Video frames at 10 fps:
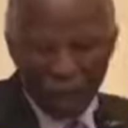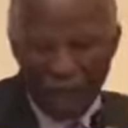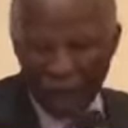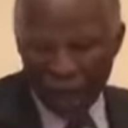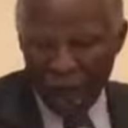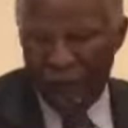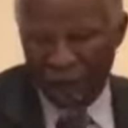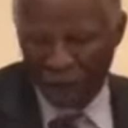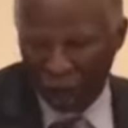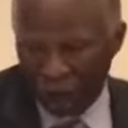And the
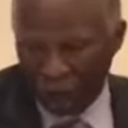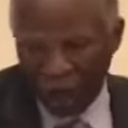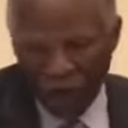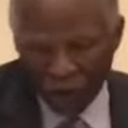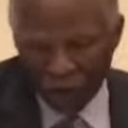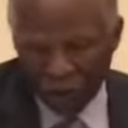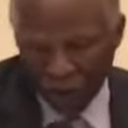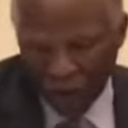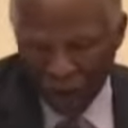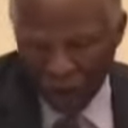mayor of Pretoria, I don't
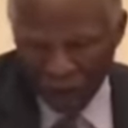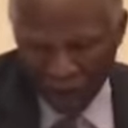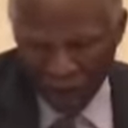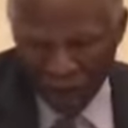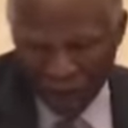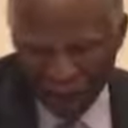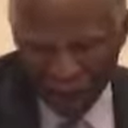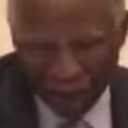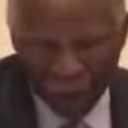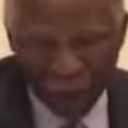know whether he was telling
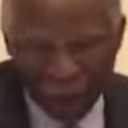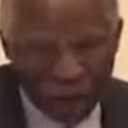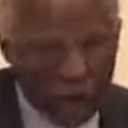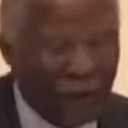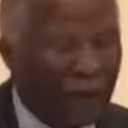the truth,